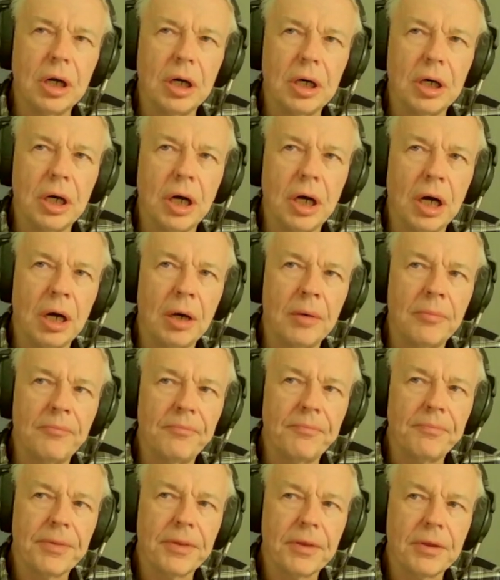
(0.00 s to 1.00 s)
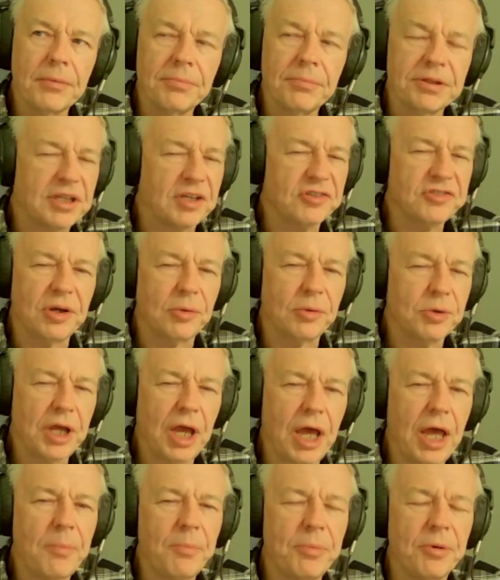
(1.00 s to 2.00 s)
But that's not what
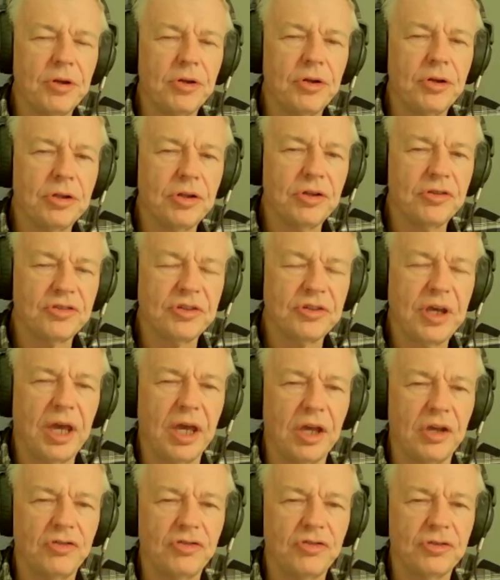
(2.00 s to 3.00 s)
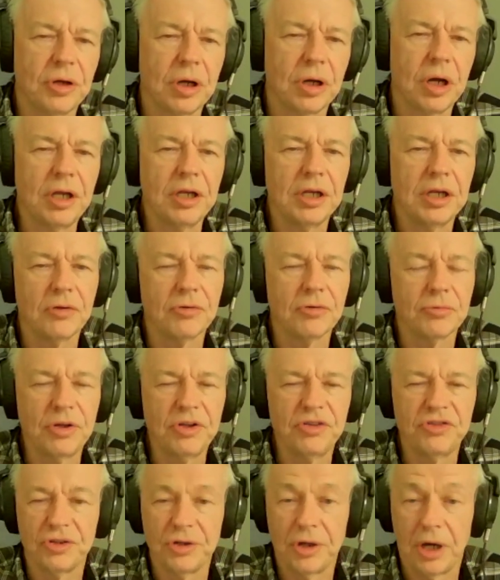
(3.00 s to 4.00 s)
happened in this case. All right. Now, the
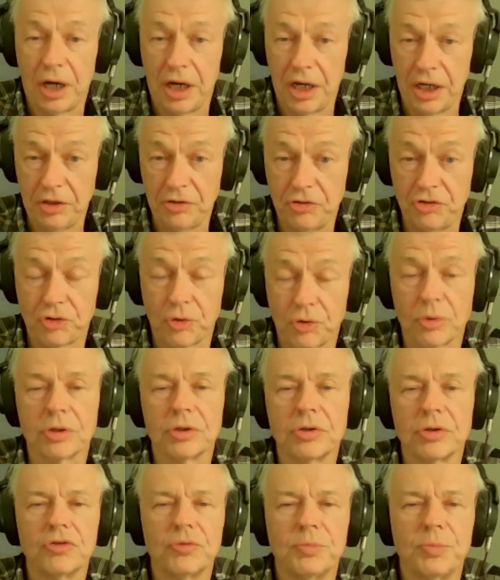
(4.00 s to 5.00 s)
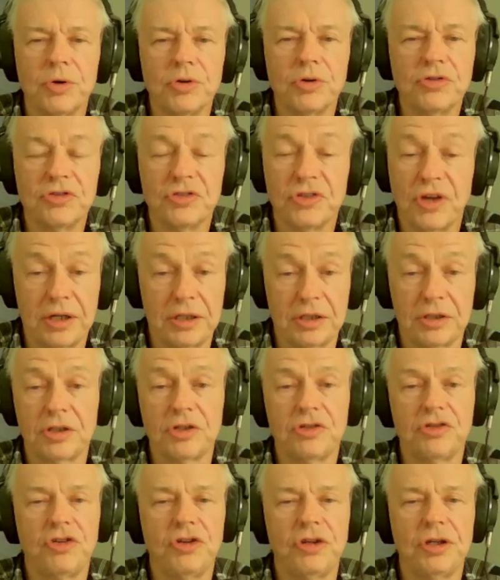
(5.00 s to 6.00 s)
reason I shorted those puts is I didn't think
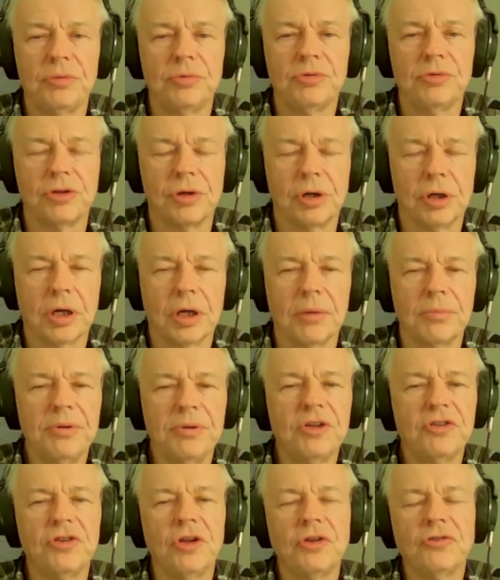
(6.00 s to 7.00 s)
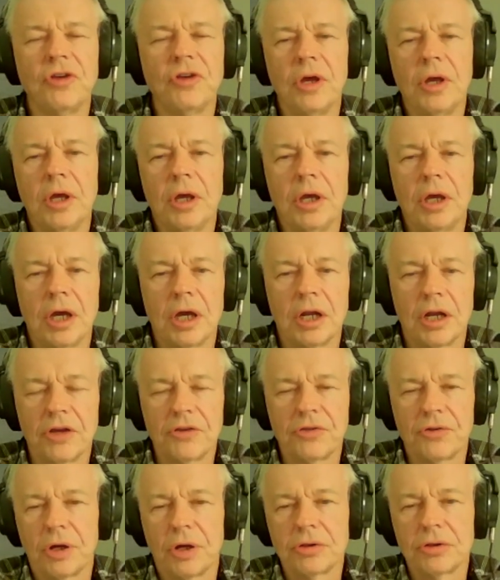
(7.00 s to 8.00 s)
GE was going out of business, and I
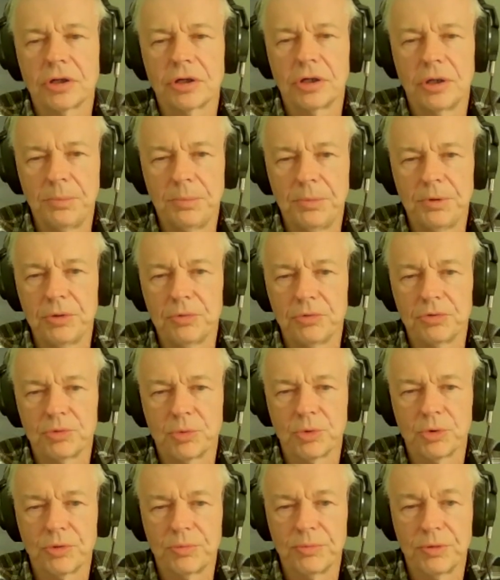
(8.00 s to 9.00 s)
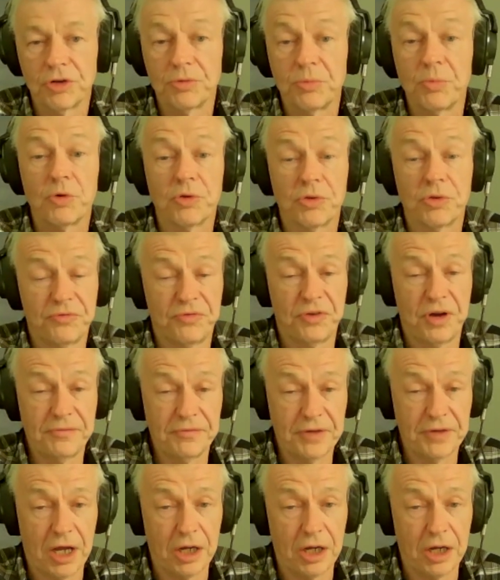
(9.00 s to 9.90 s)
thought the company was worth much more than $5.